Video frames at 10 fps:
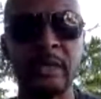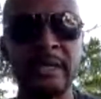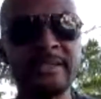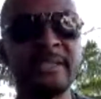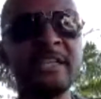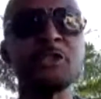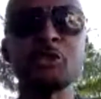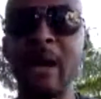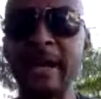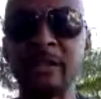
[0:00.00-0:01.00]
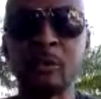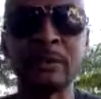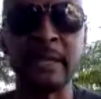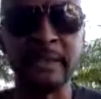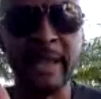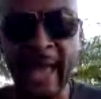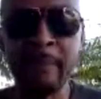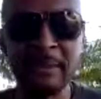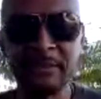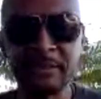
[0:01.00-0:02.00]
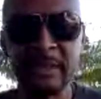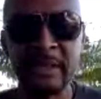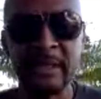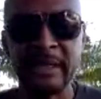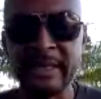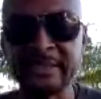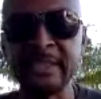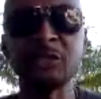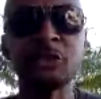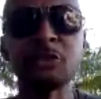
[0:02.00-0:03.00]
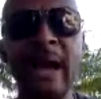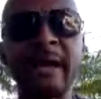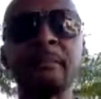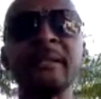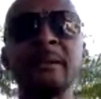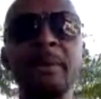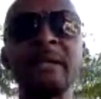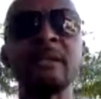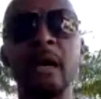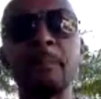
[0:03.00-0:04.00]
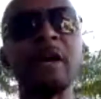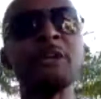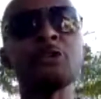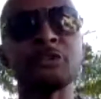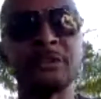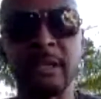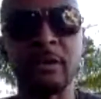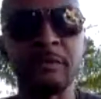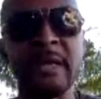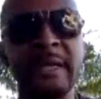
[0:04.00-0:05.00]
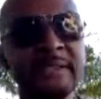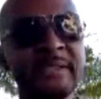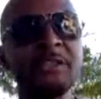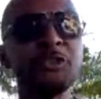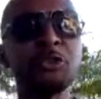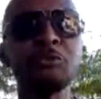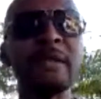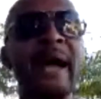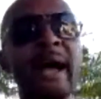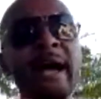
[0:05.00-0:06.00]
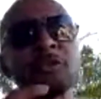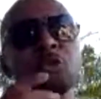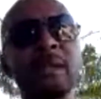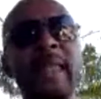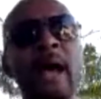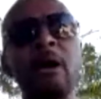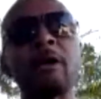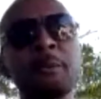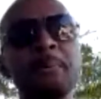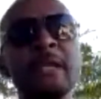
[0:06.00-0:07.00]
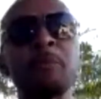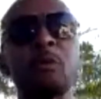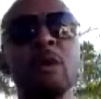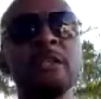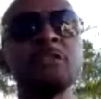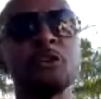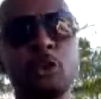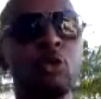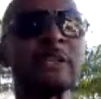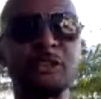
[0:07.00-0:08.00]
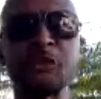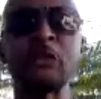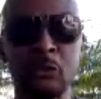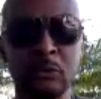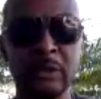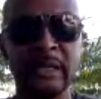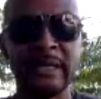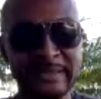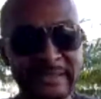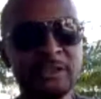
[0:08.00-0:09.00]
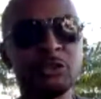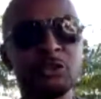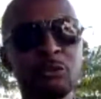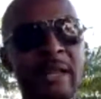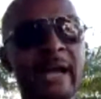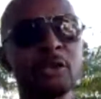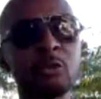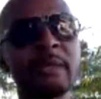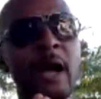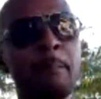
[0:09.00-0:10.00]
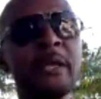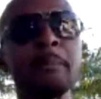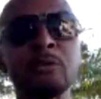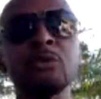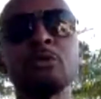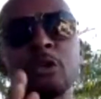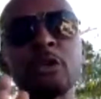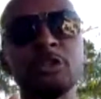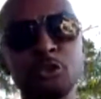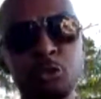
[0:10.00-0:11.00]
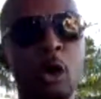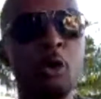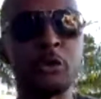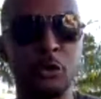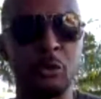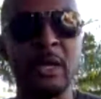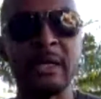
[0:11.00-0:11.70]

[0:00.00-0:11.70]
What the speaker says: It teaches you how to create habits. It teaches you how to be dependent upon yourself. It teaches you not to allow other people to crutch you. It teaches you not to allow people to control you.